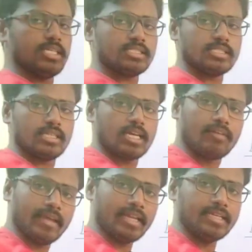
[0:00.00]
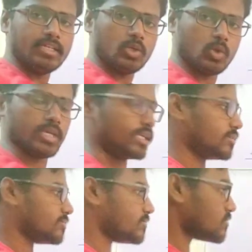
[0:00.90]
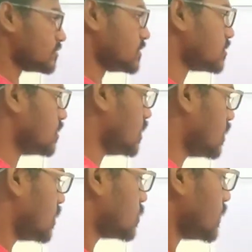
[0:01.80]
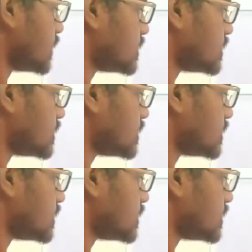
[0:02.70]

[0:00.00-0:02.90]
is a valid token. So let's